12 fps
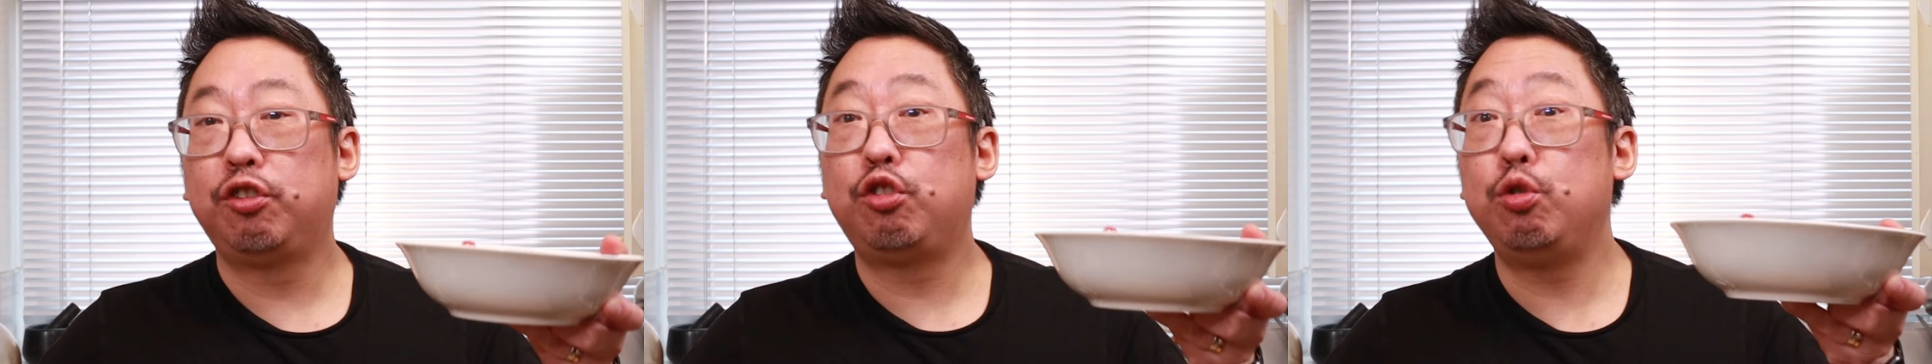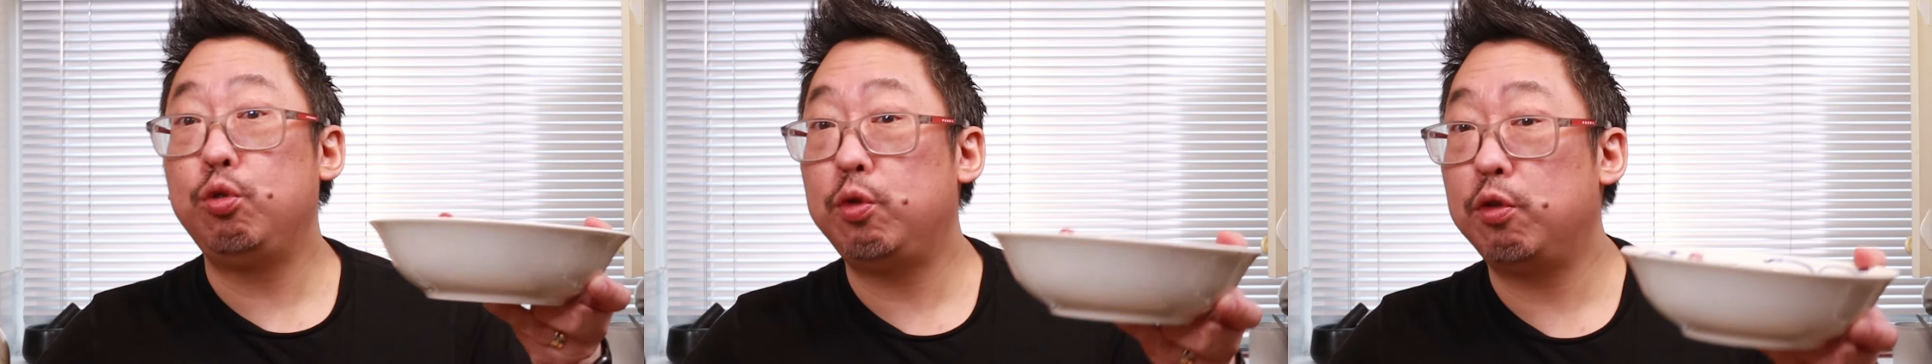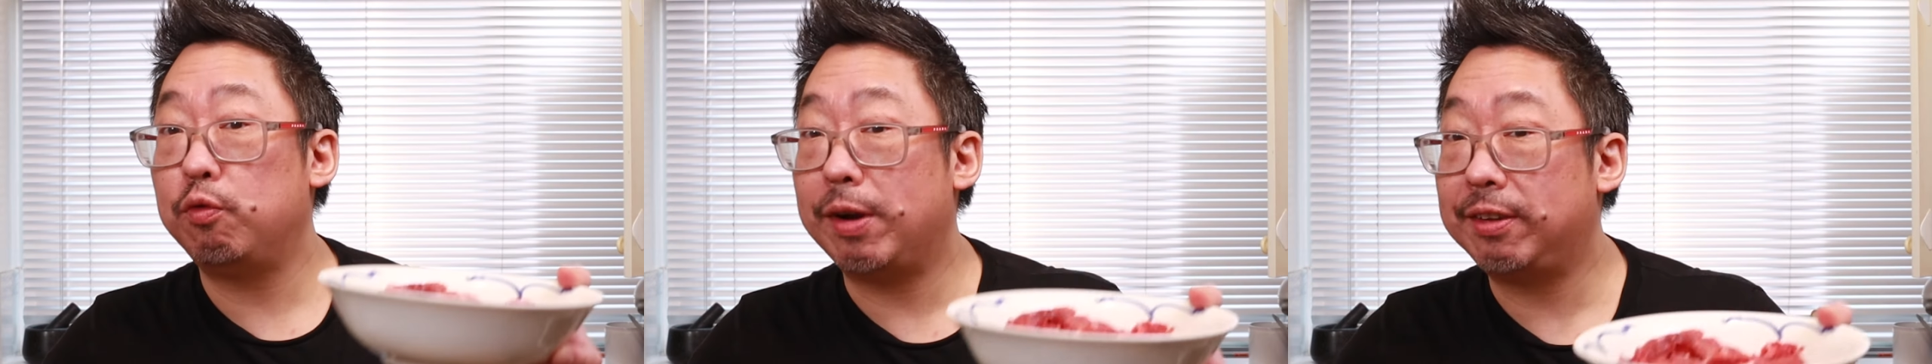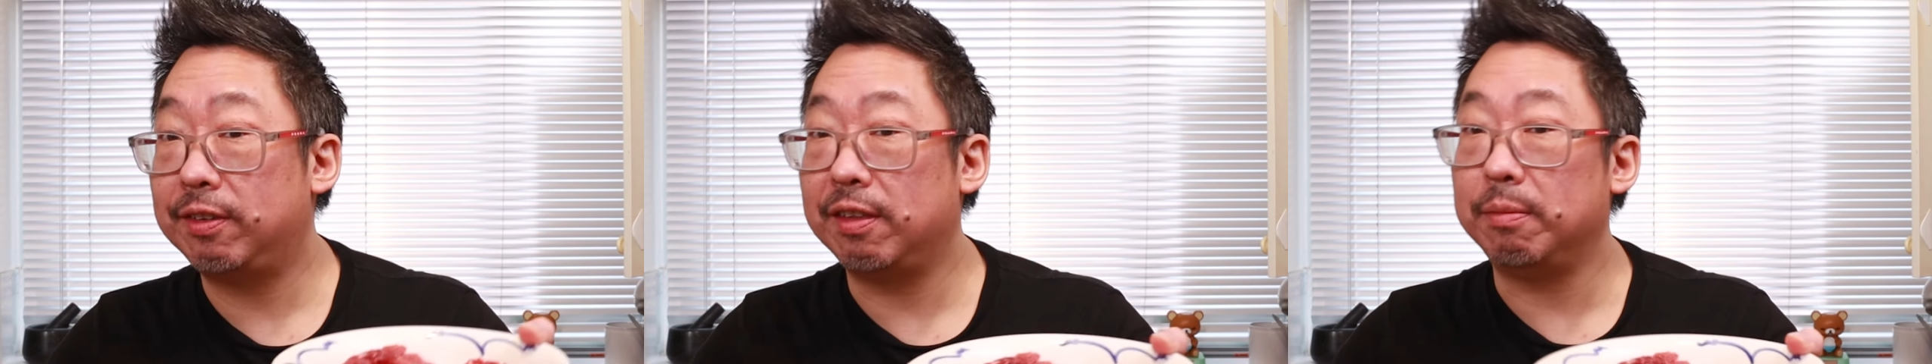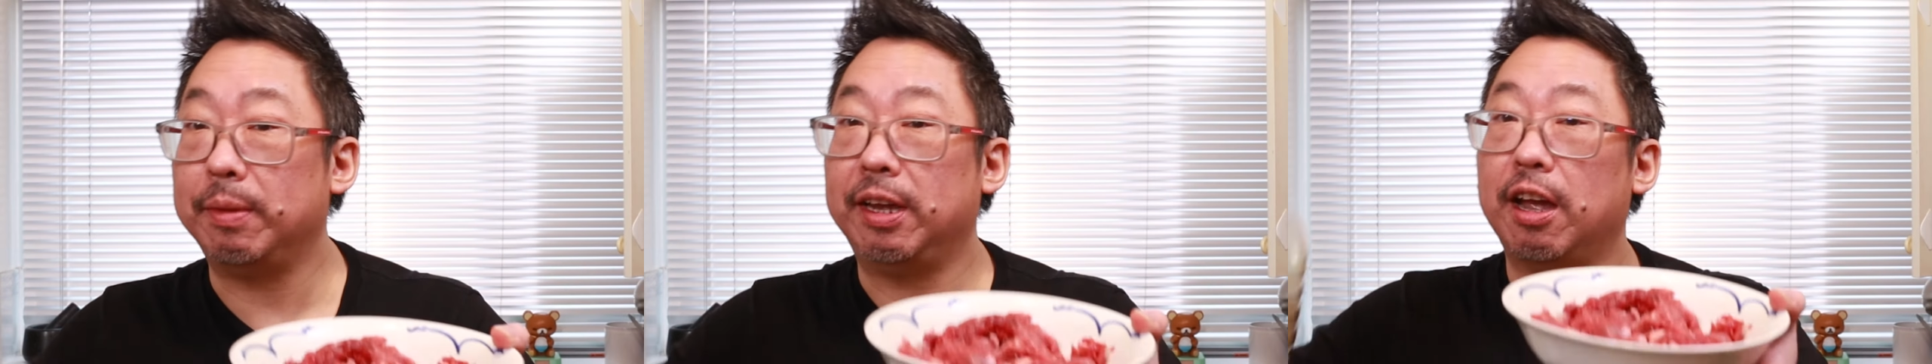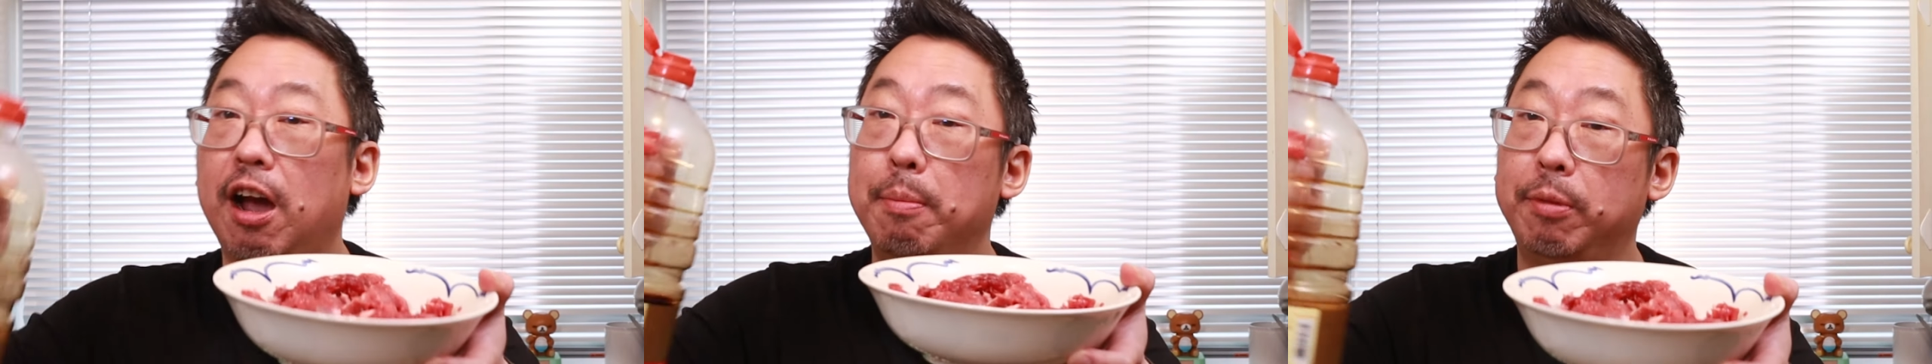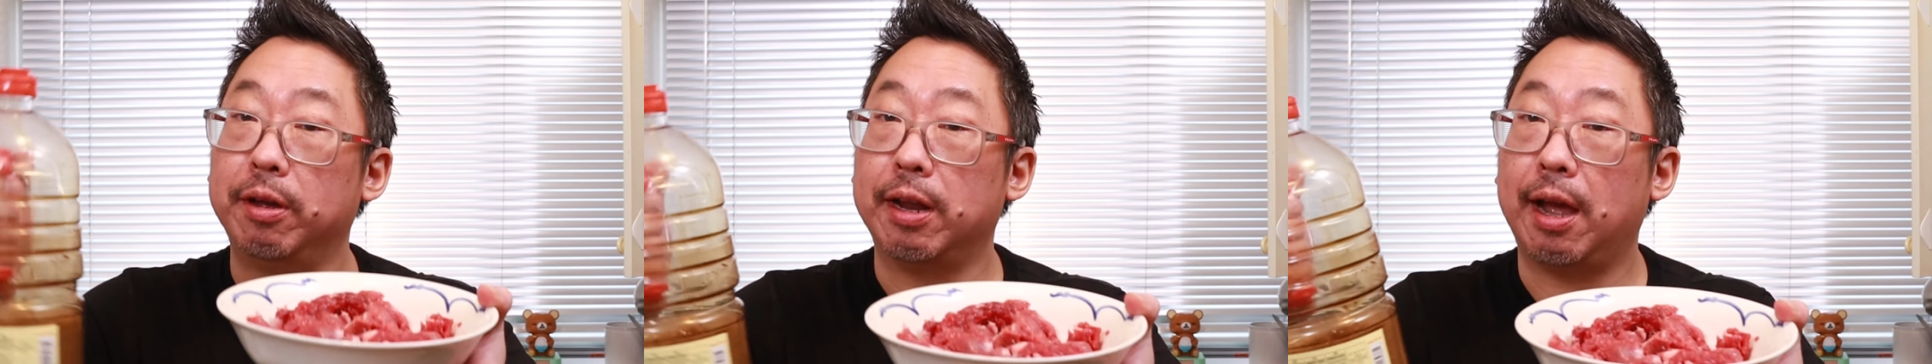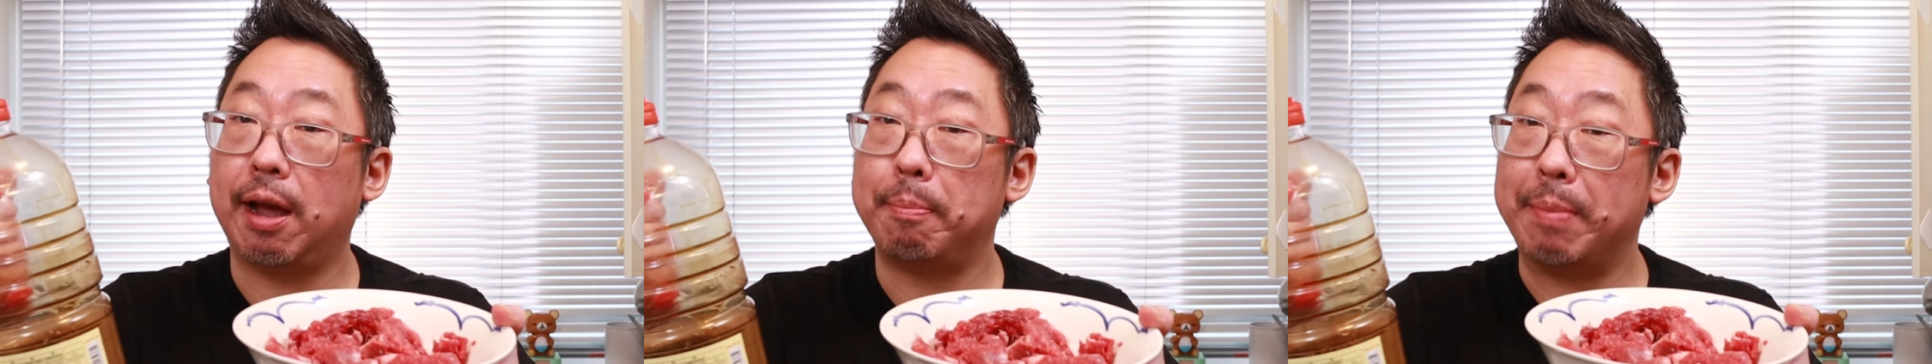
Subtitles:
To the rest of the meat, I'm going to